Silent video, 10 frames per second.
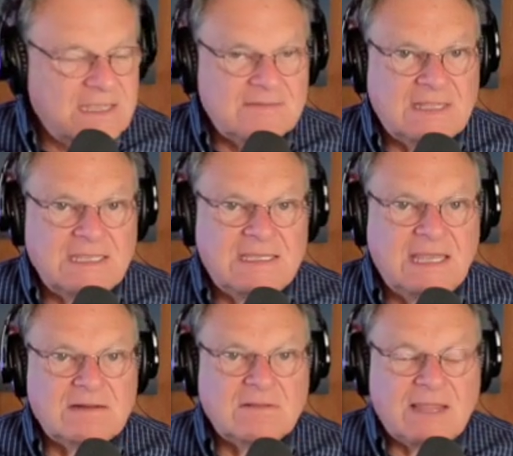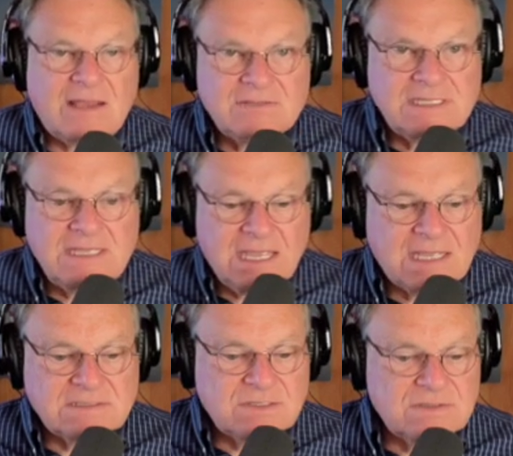They get lousy
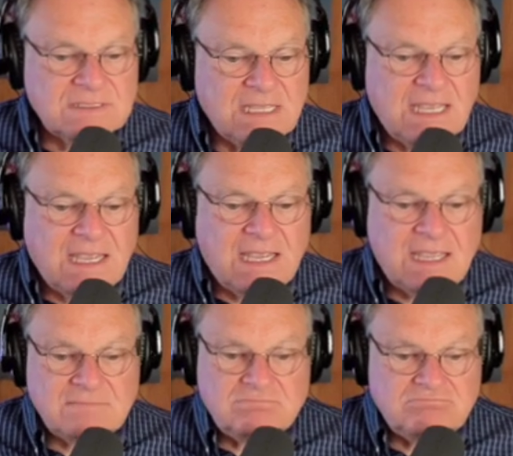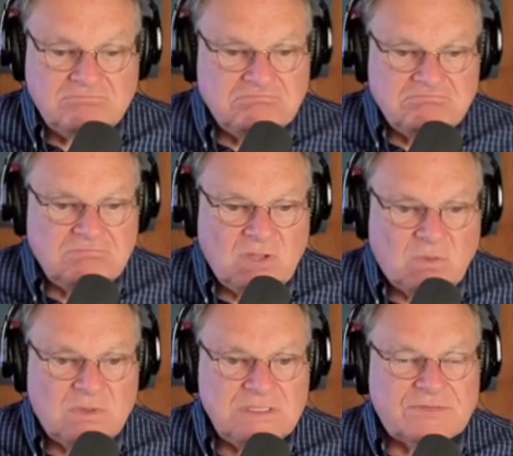answers, and no
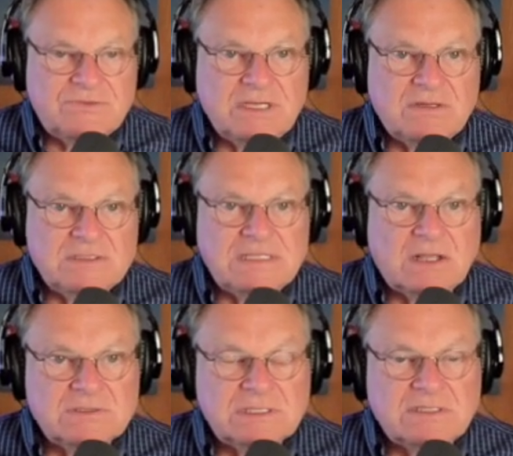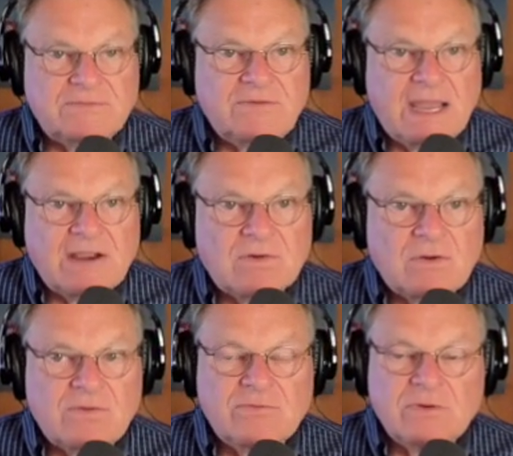one's feet are held to the fire
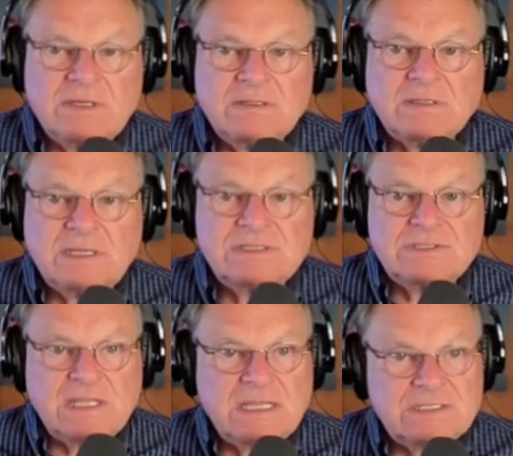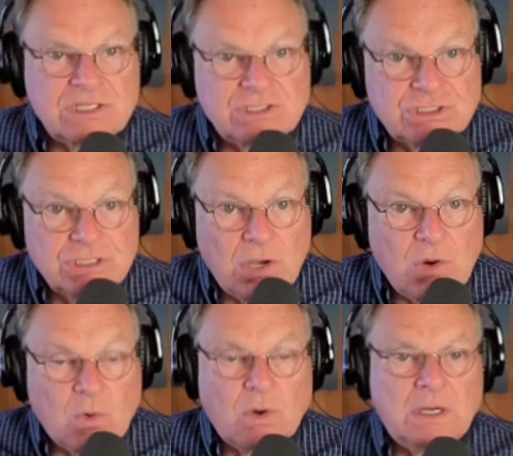over it. It's a
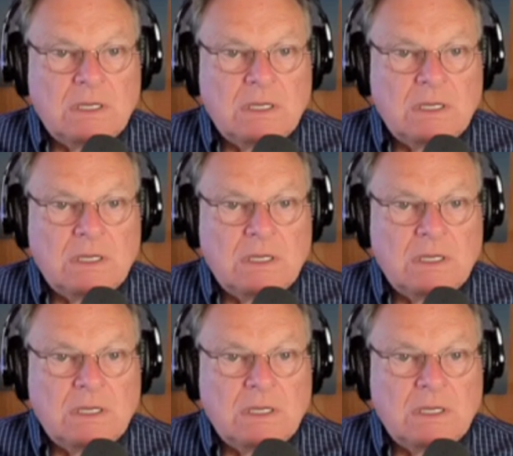show.